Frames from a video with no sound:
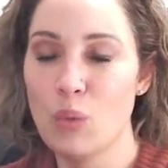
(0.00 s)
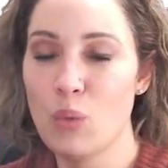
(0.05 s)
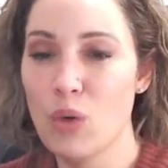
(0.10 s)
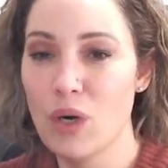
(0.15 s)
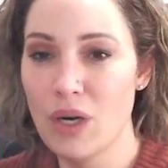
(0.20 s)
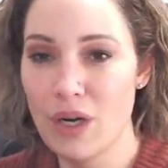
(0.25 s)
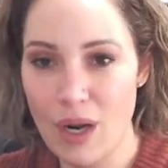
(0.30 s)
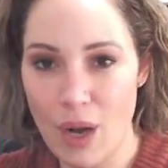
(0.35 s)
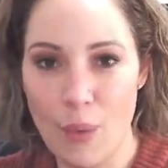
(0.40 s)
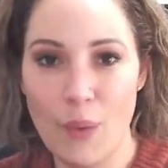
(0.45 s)

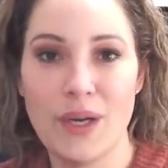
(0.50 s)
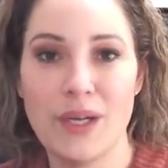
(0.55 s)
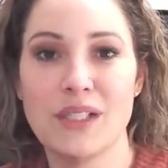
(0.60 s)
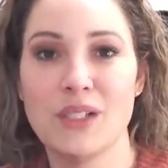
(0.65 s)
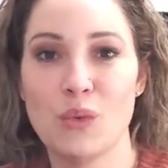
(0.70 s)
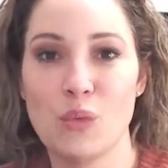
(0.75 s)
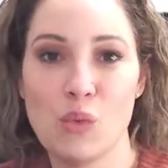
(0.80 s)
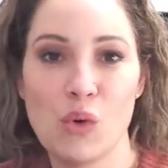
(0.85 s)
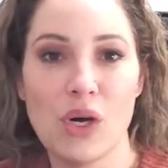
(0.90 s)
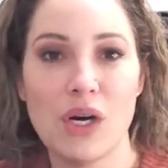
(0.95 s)
we're going to
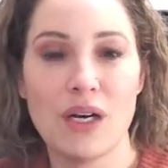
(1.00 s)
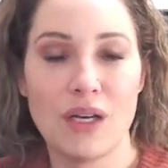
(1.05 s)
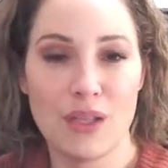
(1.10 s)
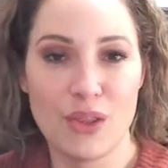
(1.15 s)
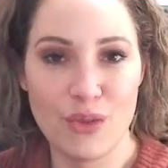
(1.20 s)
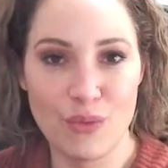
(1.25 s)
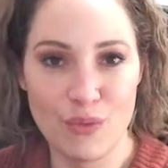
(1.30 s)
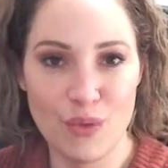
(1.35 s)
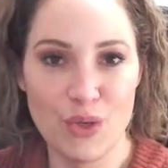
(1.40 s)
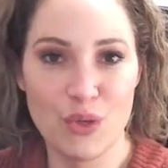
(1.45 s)
work
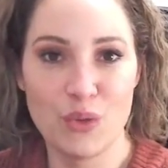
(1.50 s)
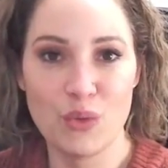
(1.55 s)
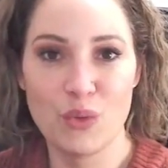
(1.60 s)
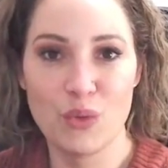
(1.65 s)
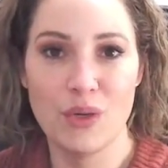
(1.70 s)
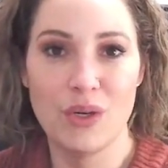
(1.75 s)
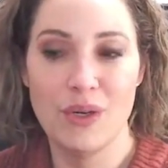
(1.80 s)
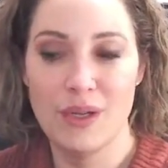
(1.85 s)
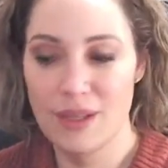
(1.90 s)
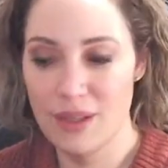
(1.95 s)

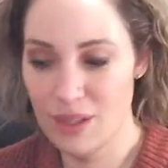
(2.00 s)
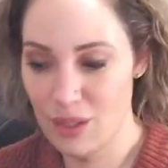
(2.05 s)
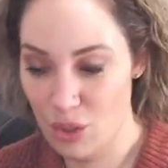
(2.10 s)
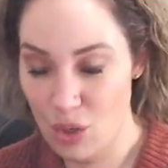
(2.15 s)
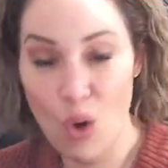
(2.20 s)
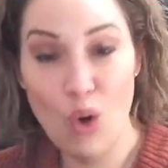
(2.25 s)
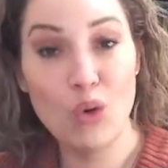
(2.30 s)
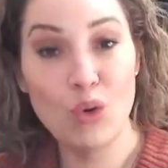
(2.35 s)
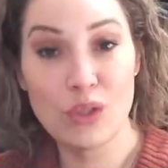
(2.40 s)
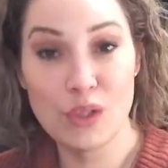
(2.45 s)
through the
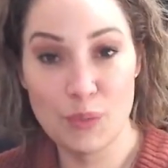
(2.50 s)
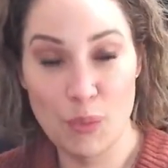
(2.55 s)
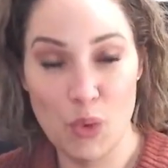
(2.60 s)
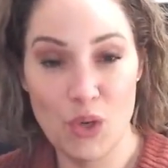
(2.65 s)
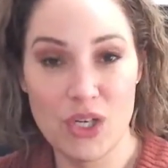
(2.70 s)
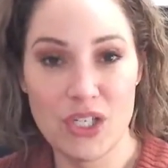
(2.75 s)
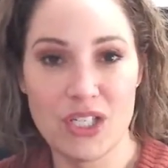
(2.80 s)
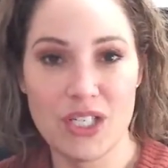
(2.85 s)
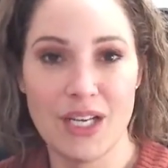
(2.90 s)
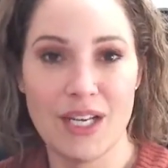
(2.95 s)
goals
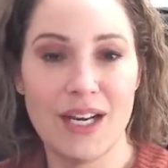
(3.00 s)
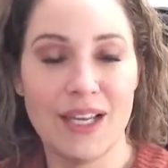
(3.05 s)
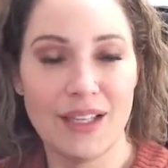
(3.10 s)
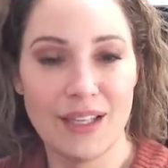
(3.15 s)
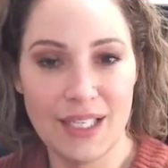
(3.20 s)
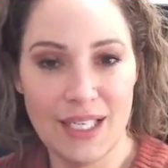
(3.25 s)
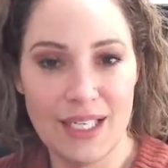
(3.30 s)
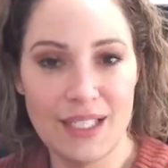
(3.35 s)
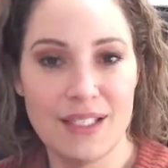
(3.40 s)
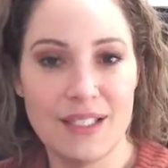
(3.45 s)
portion, at
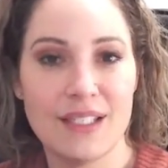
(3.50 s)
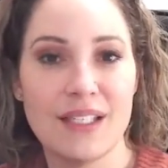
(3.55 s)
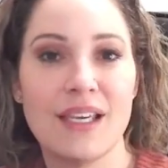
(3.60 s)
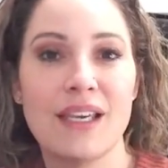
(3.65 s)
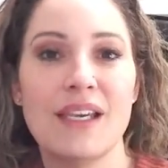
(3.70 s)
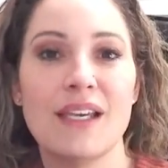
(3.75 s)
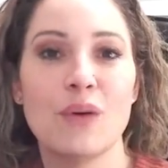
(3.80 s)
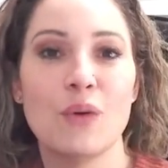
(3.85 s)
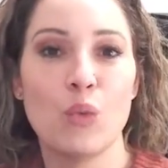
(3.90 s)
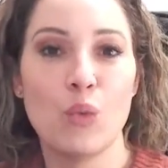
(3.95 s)
least,
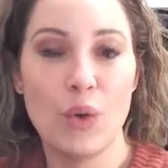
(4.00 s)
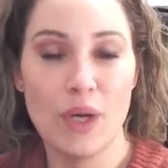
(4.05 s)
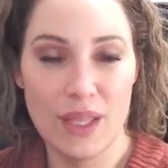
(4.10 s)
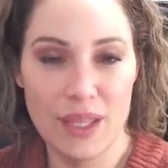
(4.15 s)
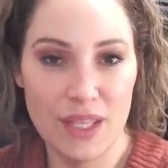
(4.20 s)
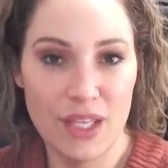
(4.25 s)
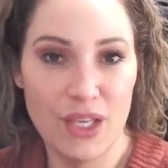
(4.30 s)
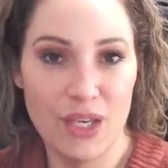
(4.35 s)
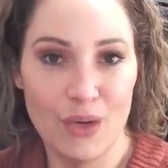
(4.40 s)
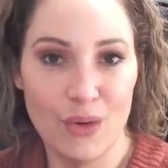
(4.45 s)
with
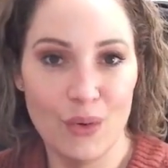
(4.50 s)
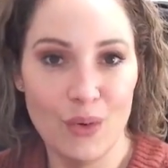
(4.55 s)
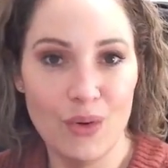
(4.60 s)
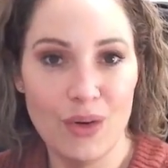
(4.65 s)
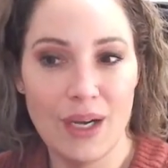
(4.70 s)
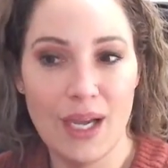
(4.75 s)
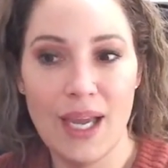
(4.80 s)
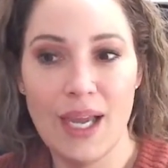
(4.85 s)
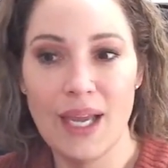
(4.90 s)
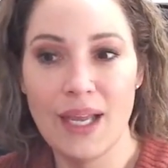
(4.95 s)
you.
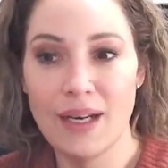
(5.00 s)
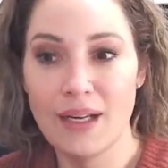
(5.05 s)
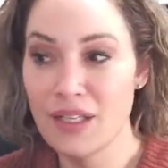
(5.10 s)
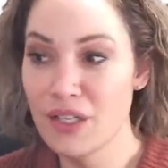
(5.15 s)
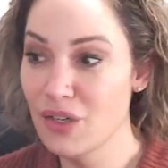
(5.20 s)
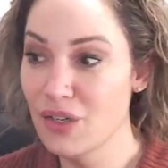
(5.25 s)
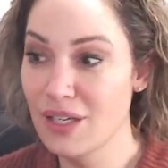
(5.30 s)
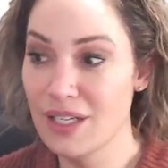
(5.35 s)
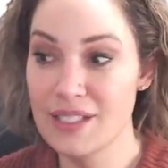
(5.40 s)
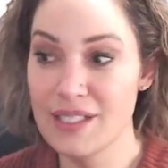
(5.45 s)
And
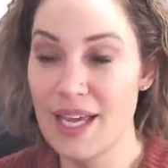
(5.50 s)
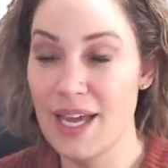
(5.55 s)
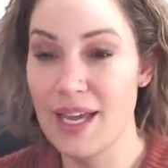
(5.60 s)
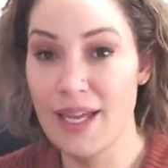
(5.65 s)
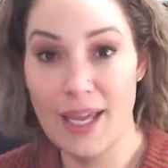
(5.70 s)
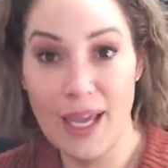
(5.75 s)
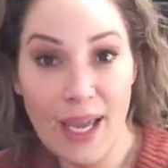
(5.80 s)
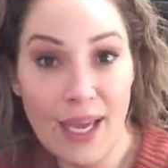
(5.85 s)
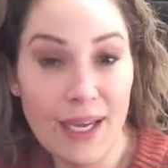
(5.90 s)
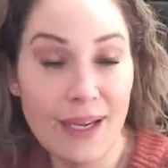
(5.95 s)
you're going to say,
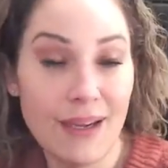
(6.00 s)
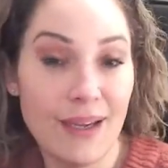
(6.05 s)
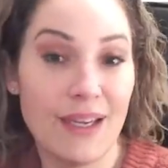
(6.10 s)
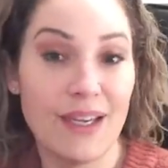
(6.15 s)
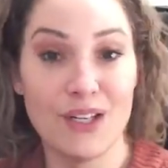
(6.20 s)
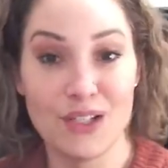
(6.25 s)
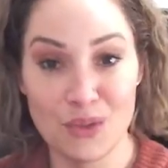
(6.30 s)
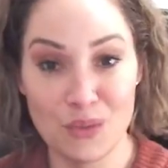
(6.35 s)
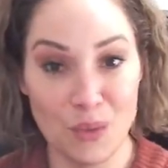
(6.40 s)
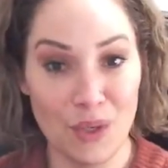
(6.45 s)
hey,
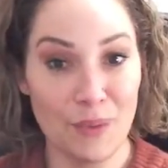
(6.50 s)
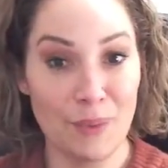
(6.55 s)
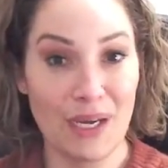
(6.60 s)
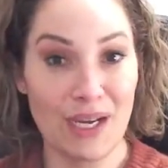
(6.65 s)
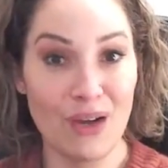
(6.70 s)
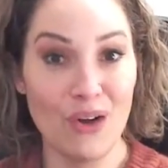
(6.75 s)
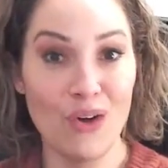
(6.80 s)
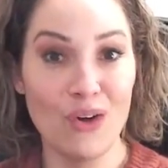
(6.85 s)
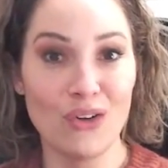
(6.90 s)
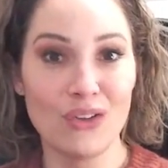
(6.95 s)
here's one of my
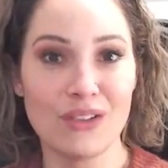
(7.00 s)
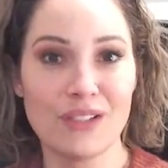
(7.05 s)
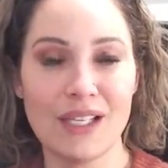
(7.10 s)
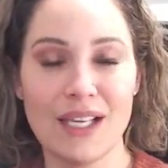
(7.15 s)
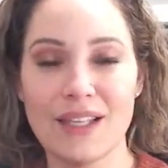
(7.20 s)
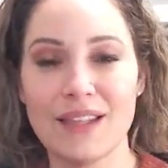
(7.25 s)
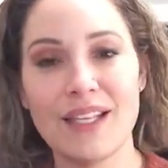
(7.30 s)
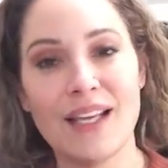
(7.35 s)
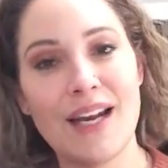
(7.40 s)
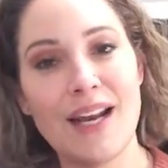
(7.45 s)
goals.
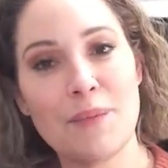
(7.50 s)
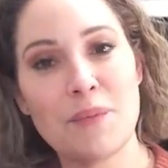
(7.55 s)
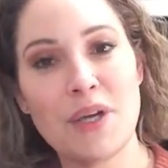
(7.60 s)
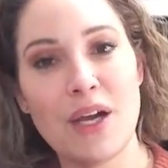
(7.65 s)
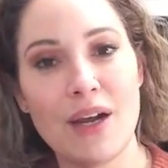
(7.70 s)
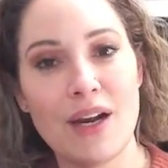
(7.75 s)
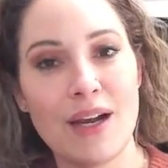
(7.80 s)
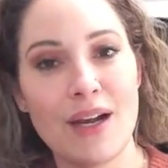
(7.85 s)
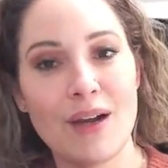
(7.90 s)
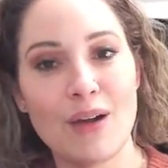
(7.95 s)
And then I'm
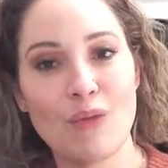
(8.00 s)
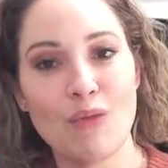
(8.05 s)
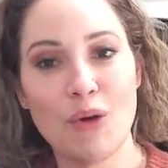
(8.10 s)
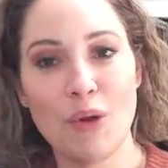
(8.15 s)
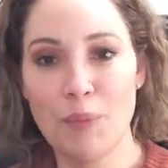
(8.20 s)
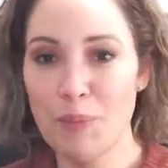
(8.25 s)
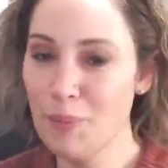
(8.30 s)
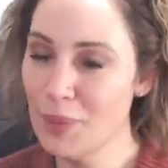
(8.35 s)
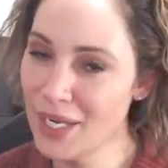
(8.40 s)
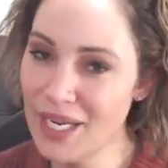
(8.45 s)
going to
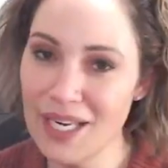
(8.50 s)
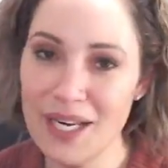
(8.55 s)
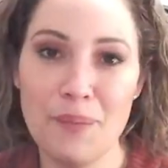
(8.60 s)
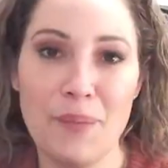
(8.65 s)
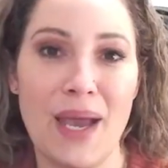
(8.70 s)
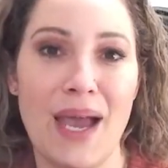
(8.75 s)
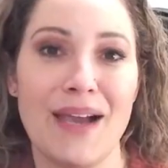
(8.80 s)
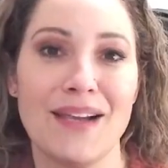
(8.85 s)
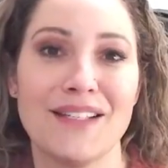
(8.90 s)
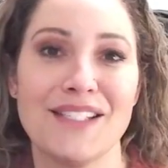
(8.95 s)
repeat it
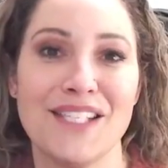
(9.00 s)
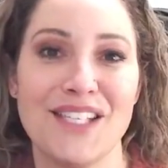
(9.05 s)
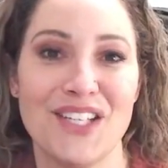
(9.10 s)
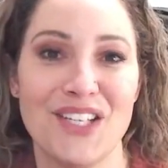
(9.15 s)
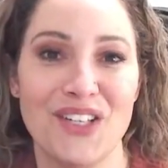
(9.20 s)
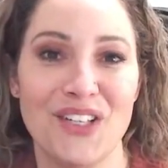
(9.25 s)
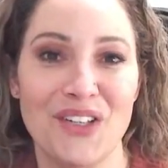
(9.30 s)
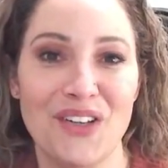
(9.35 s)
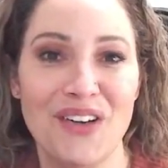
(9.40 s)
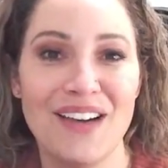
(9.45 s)
back to
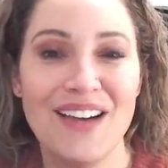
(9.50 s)
you.